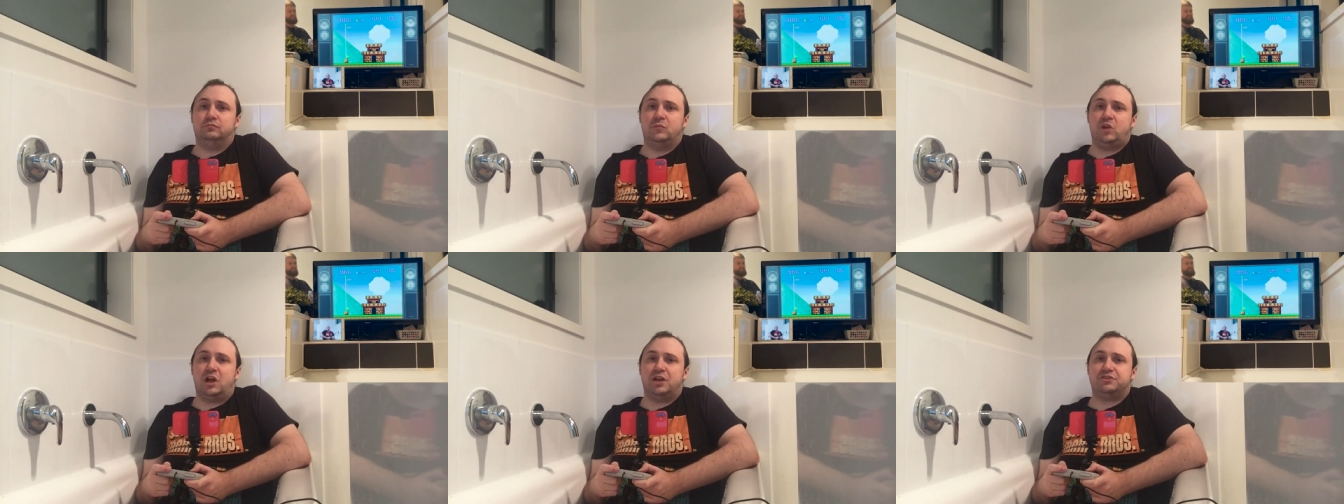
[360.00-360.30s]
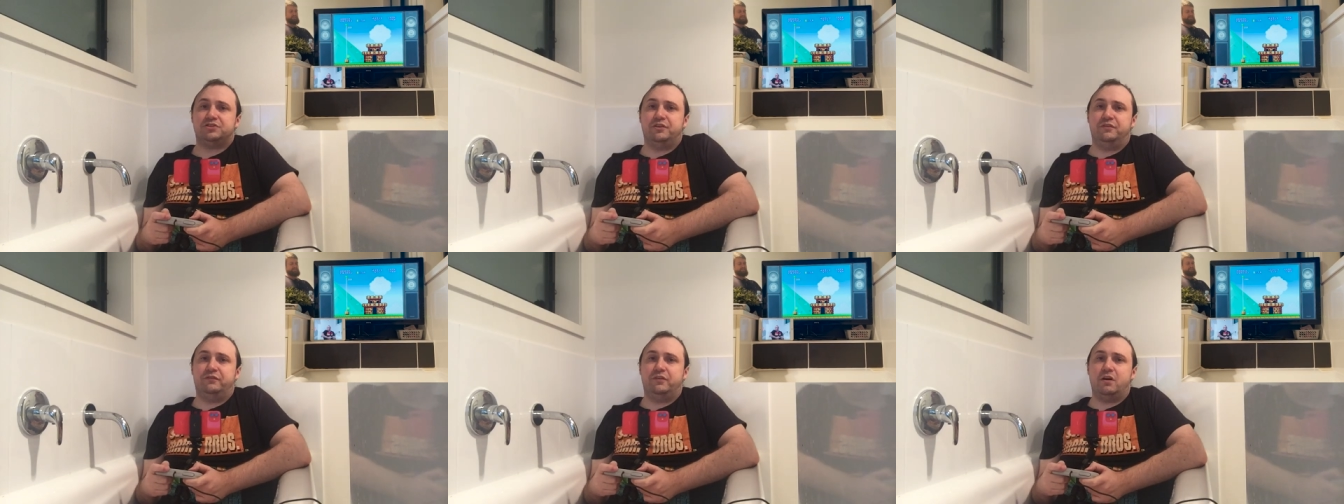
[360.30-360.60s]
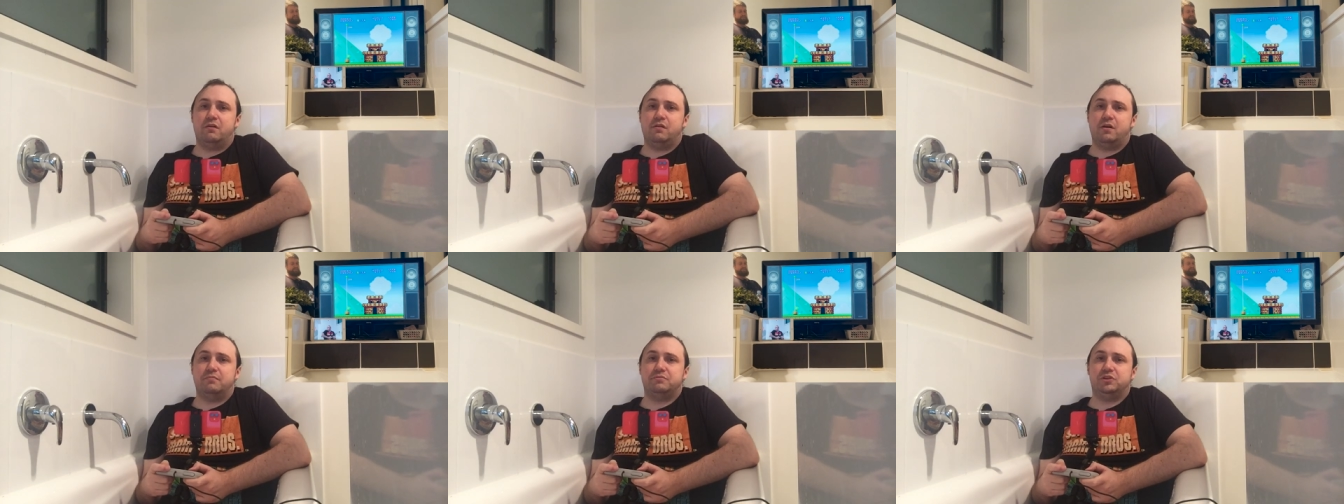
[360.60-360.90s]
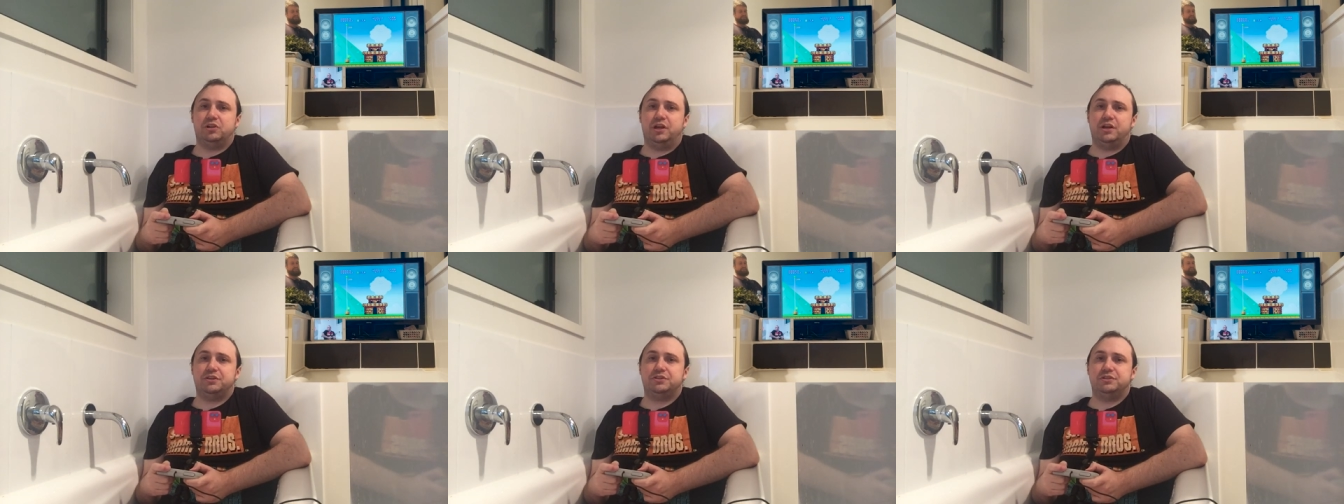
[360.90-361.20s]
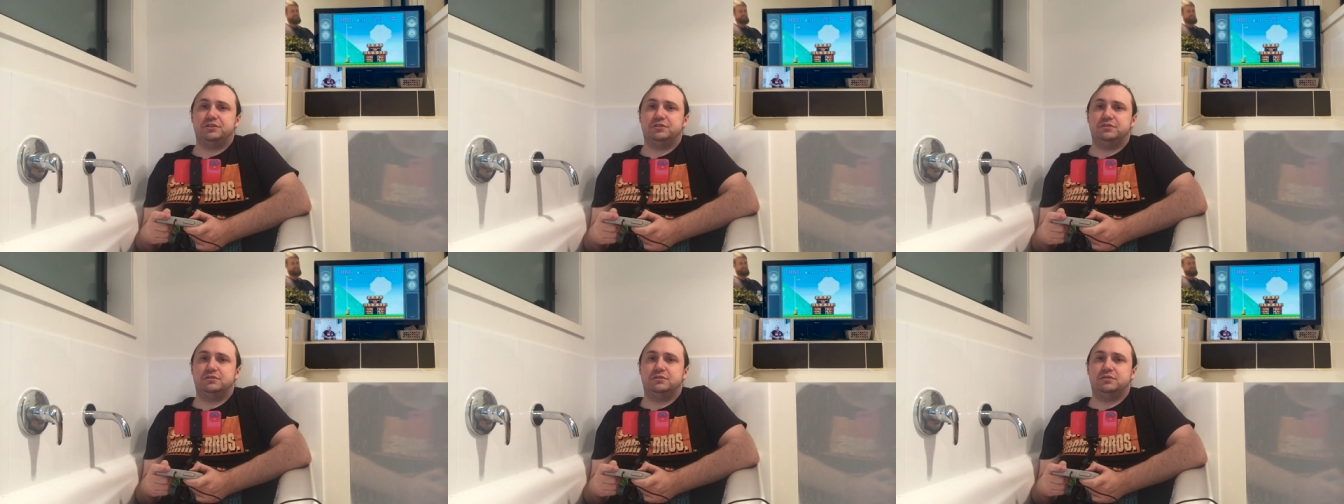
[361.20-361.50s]
All right, so far we're up to like
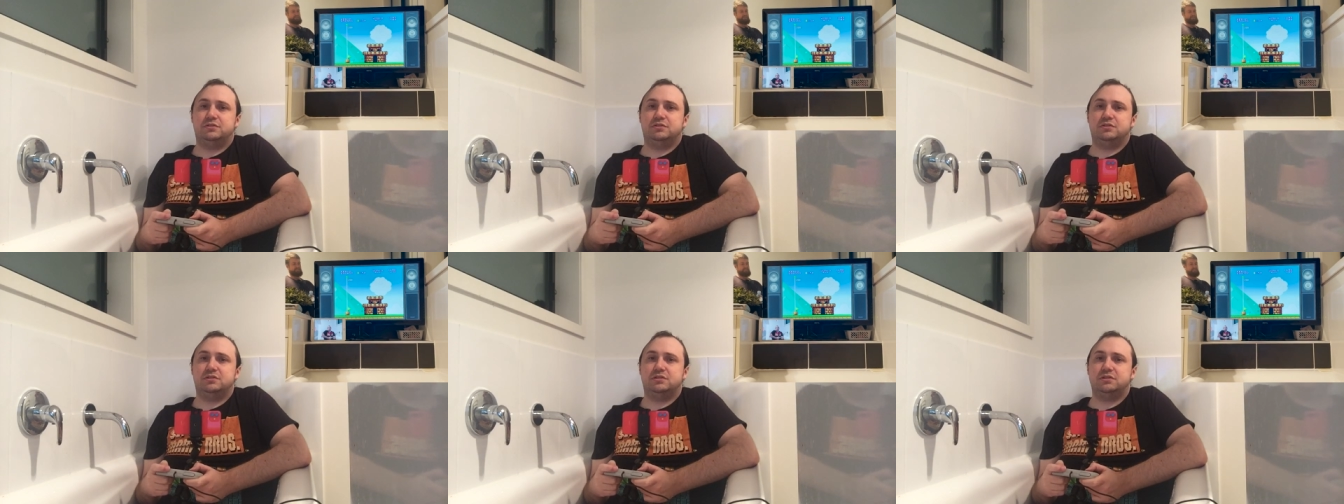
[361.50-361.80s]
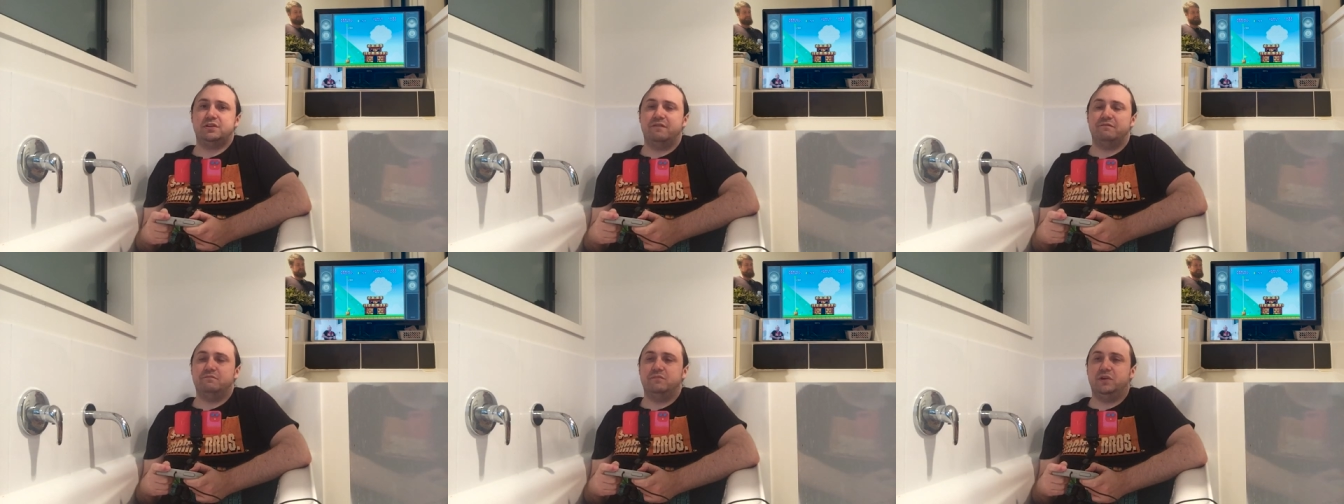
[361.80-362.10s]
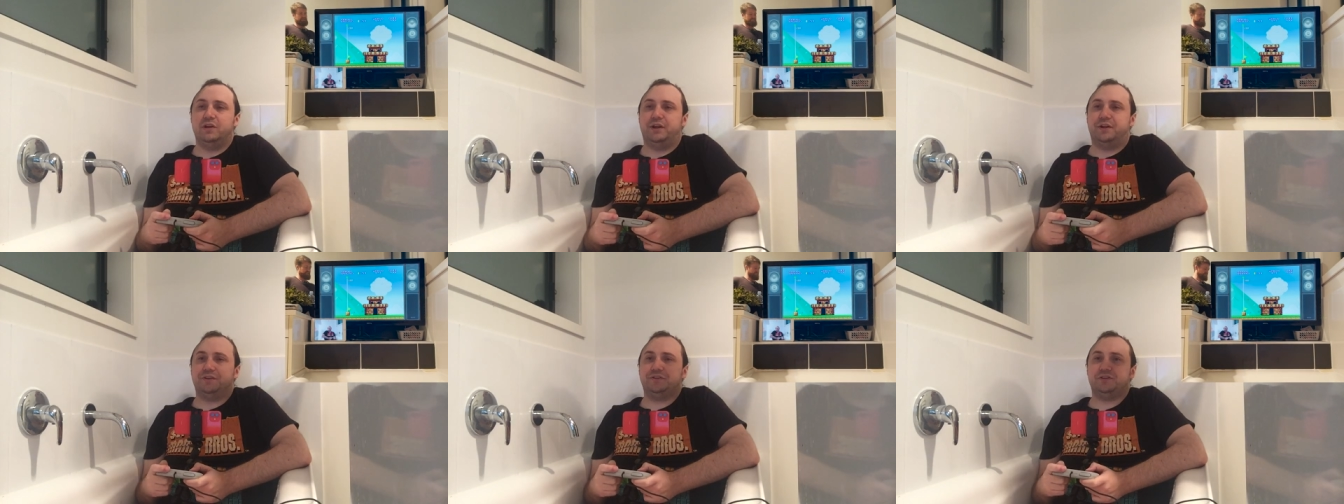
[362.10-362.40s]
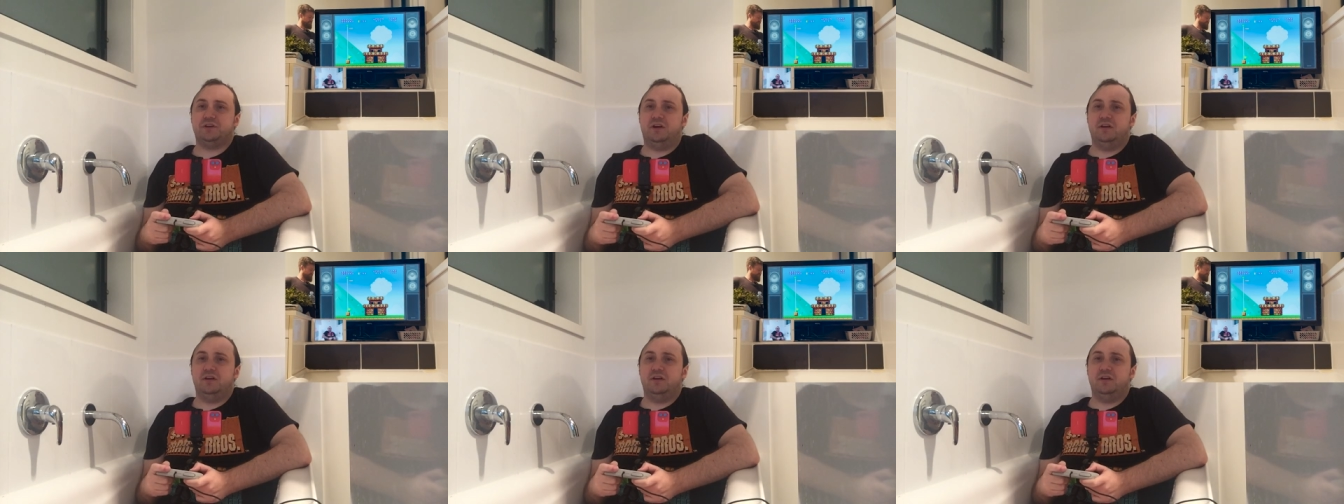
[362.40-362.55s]
seven minutes.